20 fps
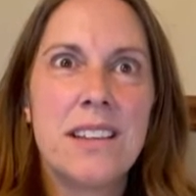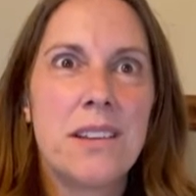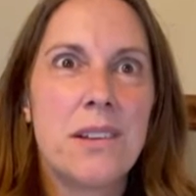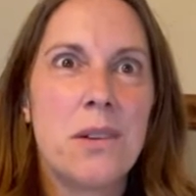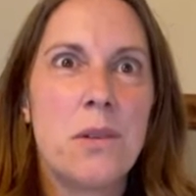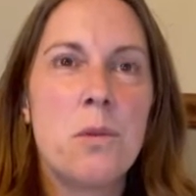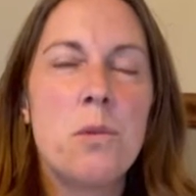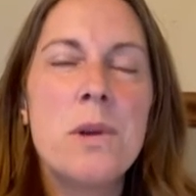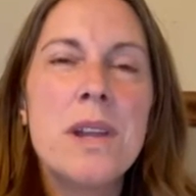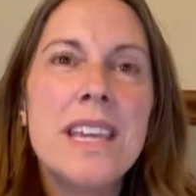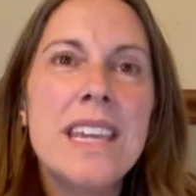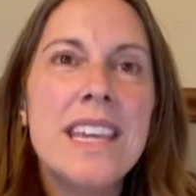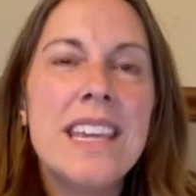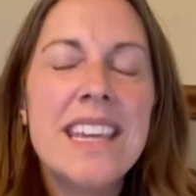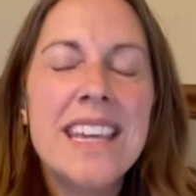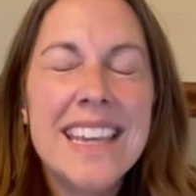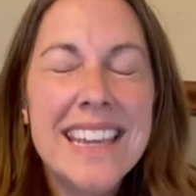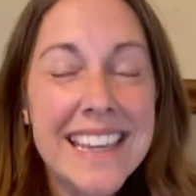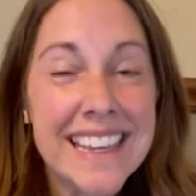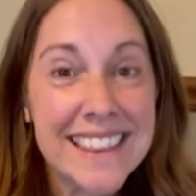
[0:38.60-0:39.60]

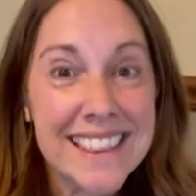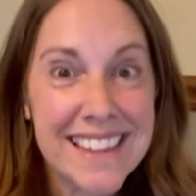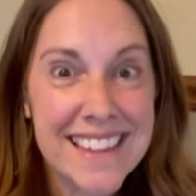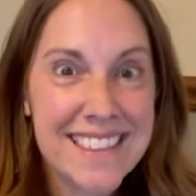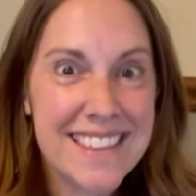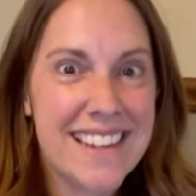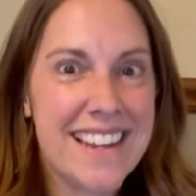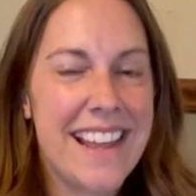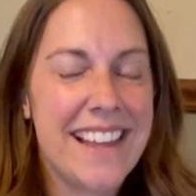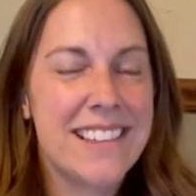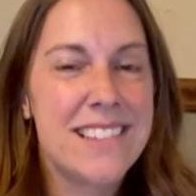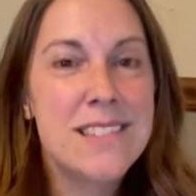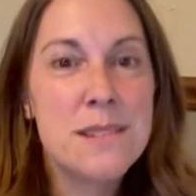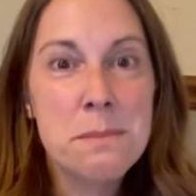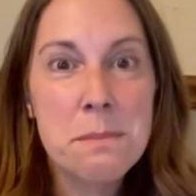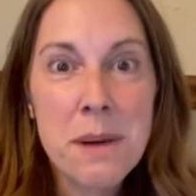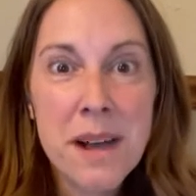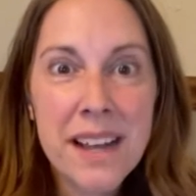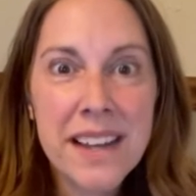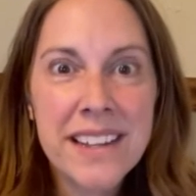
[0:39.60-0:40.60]
week and then the next
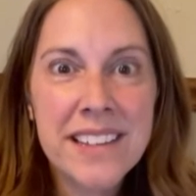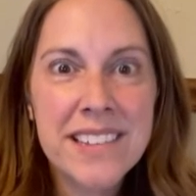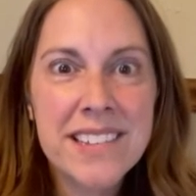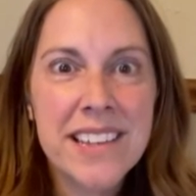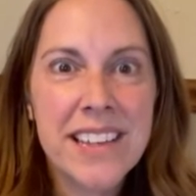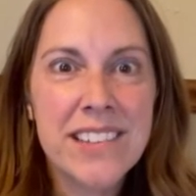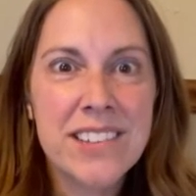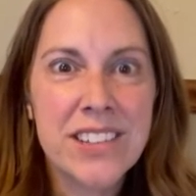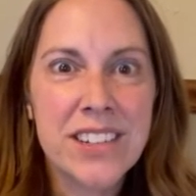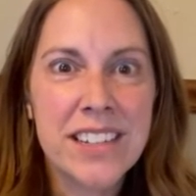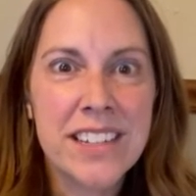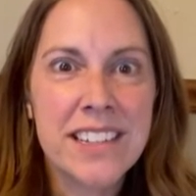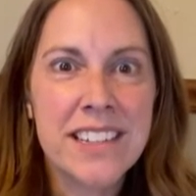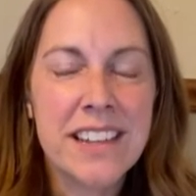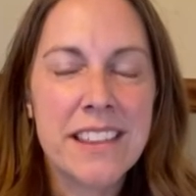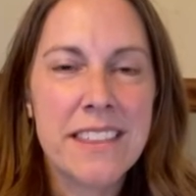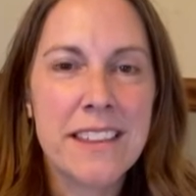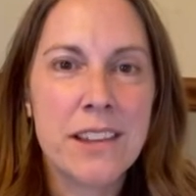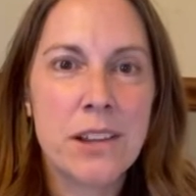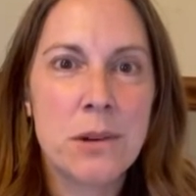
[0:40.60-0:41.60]
month, I started to
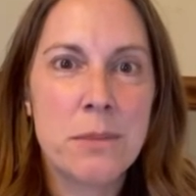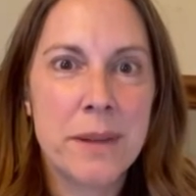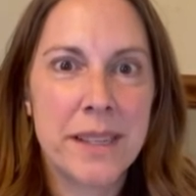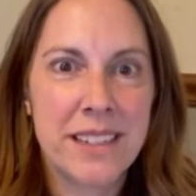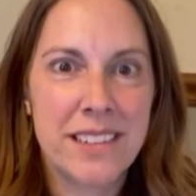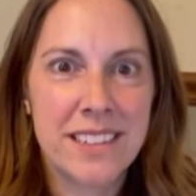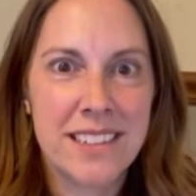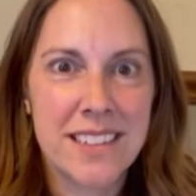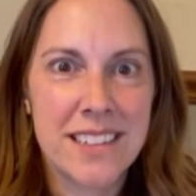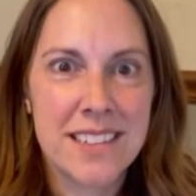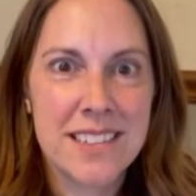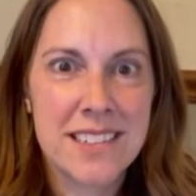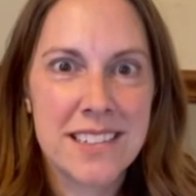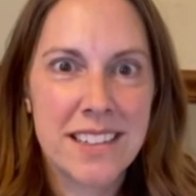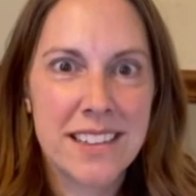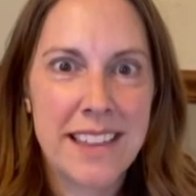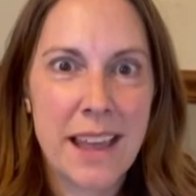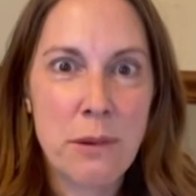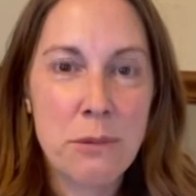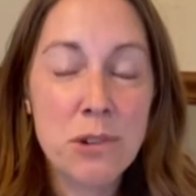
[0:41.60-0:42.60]
think, oh my goodness,
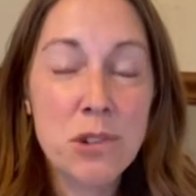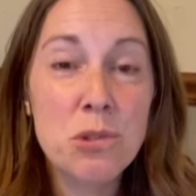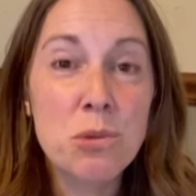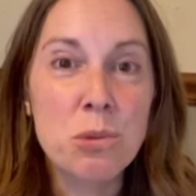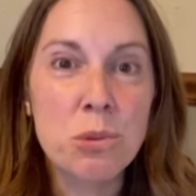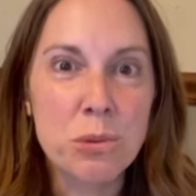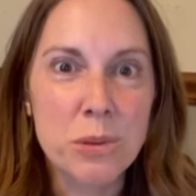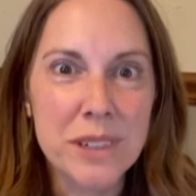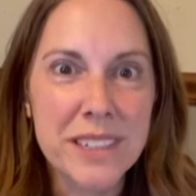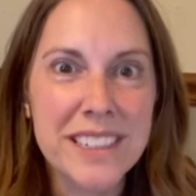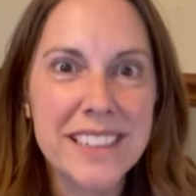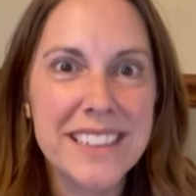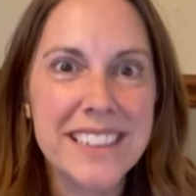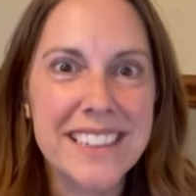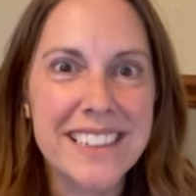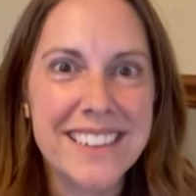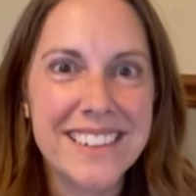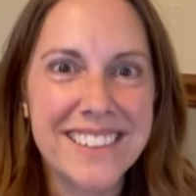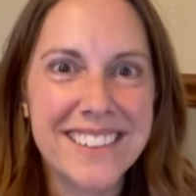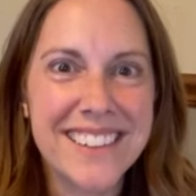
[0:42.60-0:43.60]
that was really
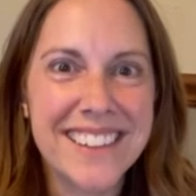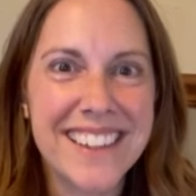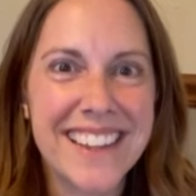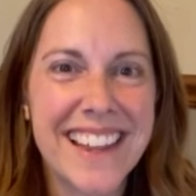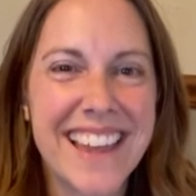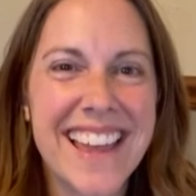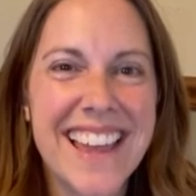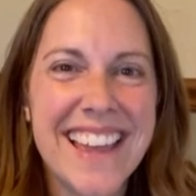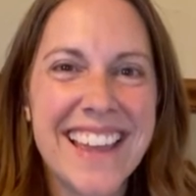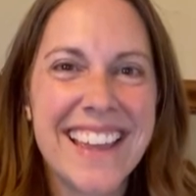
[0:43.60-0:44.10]
good.